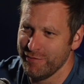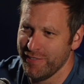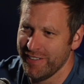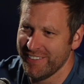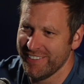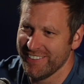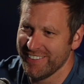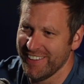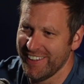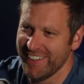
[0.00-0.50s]

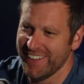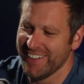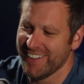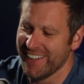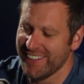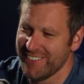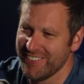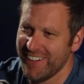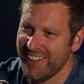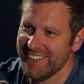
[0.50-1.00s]
With like
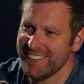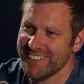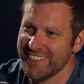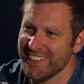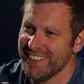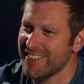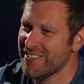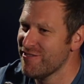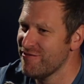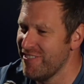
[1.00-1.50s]

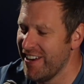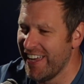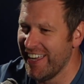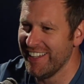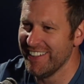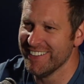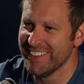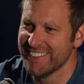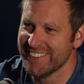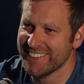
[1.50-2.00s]
addresses,
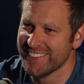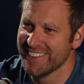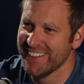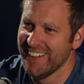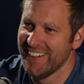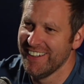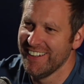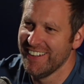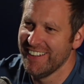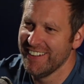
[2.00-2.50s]
rents.
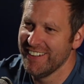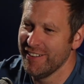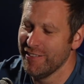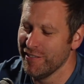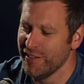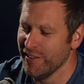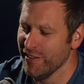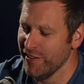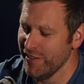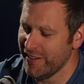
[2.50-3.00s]
You're
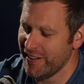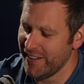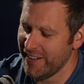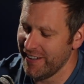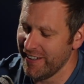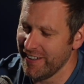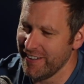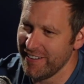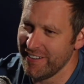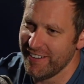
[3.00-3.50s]
looking
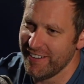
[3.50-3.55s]
at.